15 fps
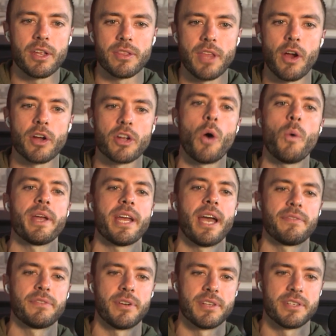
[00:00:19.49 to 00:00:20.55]
they're going
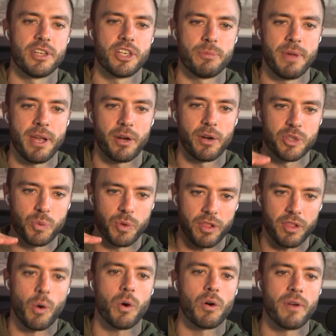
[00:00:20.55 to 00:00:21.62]
after decision makers with
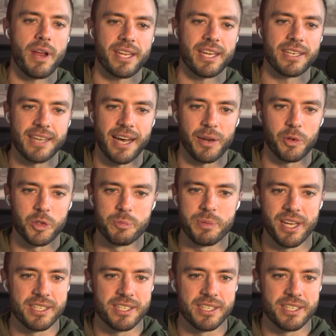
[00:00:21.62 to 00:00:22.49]
lower ranking titles because